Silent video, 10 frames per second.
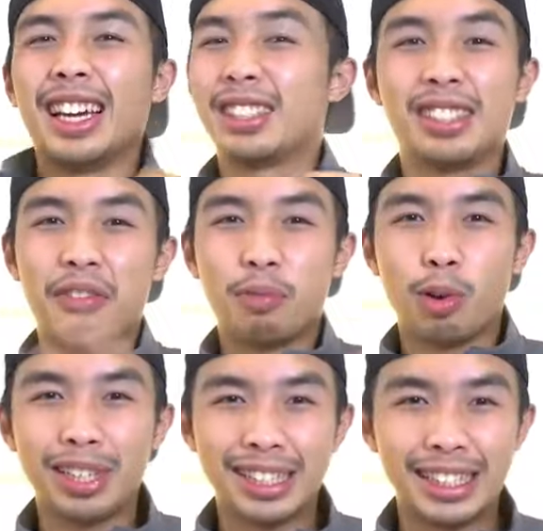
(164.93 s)
I shouldn't have
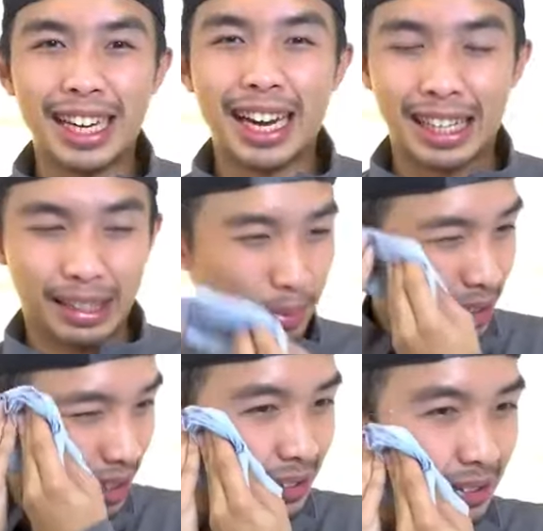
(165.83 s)
worn this jacket,
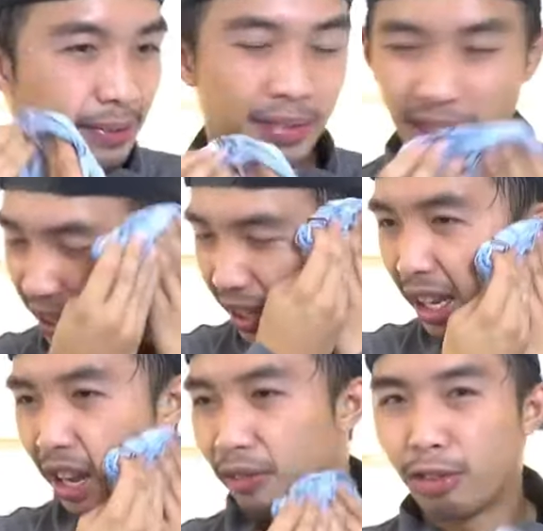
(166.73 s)
but
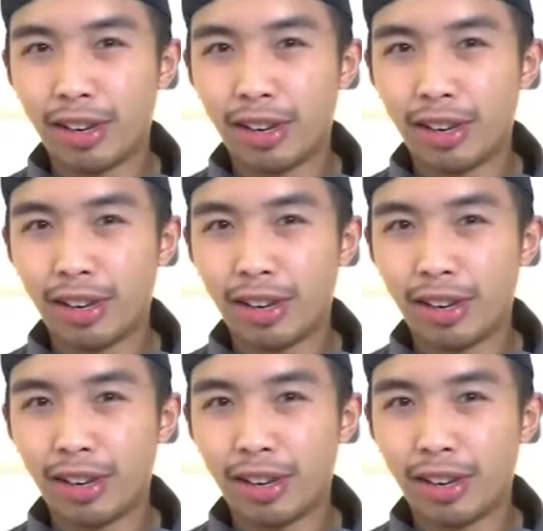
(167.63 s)
I've